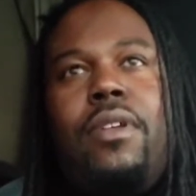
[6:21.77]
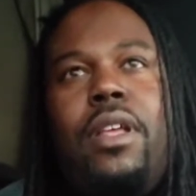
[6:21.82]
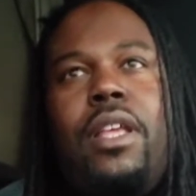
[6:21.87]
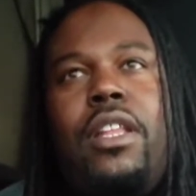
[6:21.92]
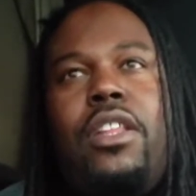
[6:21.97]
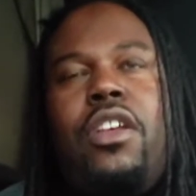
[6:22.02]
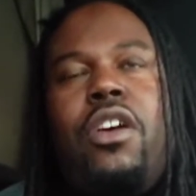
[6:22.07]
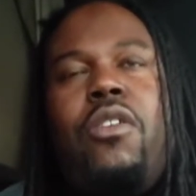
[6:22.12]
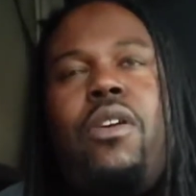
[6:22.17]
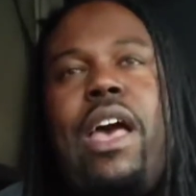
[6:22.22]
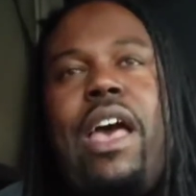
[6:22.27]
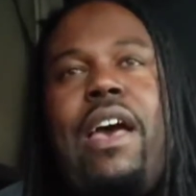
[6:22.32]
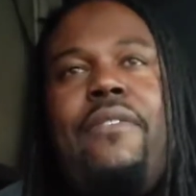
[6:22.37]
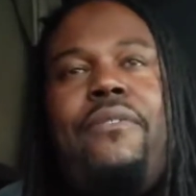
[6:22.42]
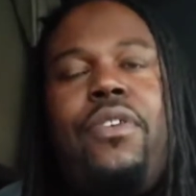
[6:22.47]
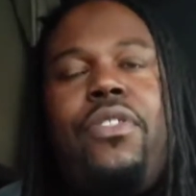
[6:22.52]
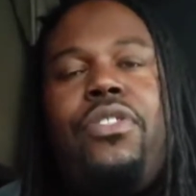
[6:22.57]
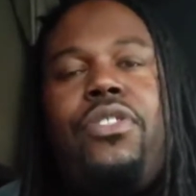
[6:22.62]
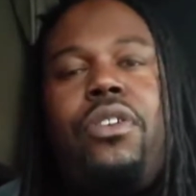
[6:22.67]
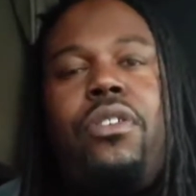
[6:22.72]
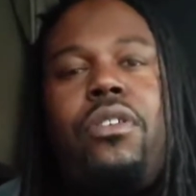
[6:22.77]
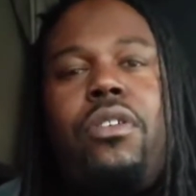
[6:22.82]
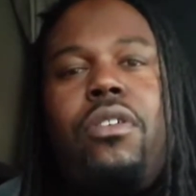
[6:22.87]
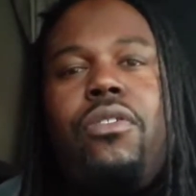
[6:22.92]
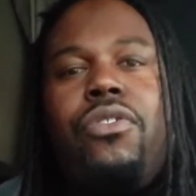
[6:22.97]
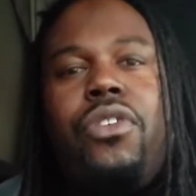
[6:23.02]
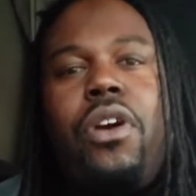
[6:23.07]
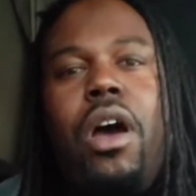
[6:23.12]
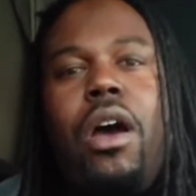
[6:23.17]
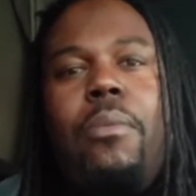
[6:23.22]
and don't have a thorough
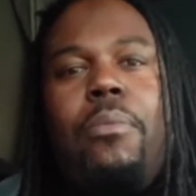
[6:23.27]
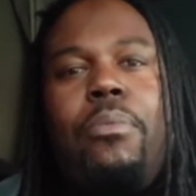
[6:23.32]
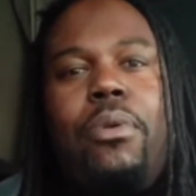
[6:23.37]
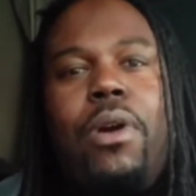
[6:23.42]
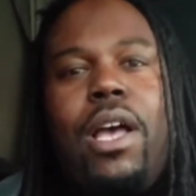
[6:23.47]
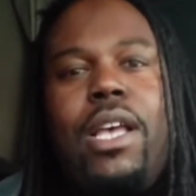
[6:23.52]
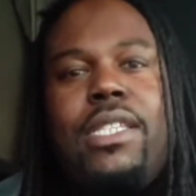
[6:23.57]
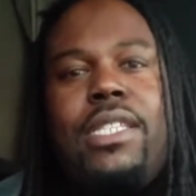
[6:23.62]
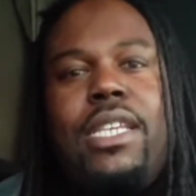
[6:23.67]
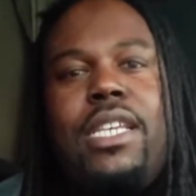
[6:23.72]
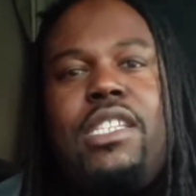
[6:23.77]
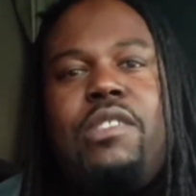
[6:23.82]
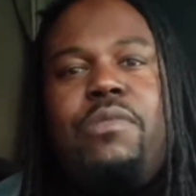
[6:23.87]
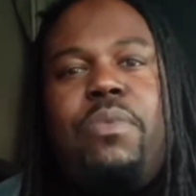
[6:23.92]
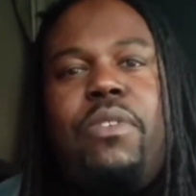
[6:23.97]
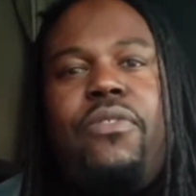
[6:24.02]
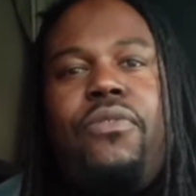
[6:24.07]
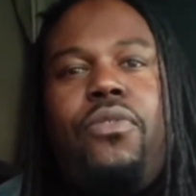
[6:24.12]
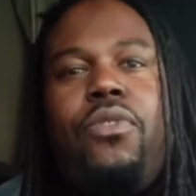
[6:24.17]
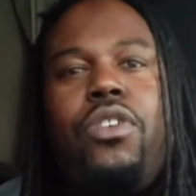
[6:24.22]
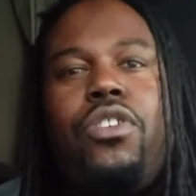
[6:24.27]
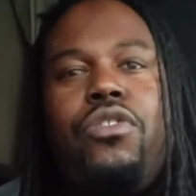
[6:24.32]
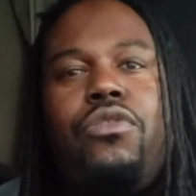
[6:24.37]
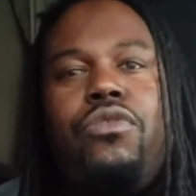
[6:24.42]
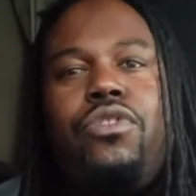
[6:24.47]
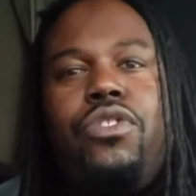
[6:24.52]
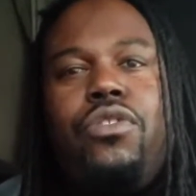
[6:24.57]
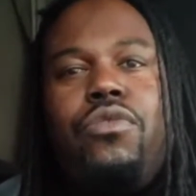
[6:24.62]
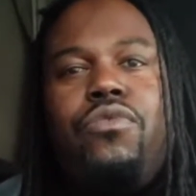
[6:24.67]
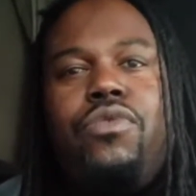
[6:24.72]
thought process before you
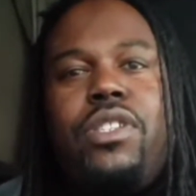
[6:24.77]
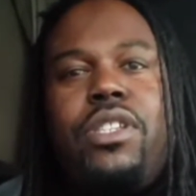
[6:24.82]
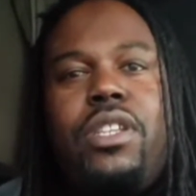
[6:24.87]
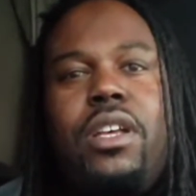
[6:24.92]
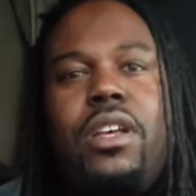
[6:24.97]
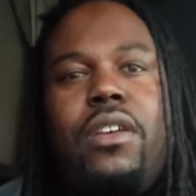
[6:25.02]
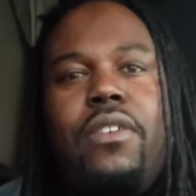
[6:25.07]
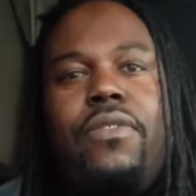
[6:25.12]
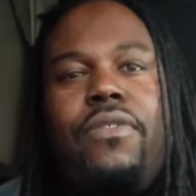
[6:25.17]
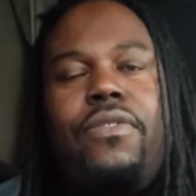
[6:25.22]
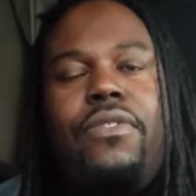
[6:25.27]
do stuff.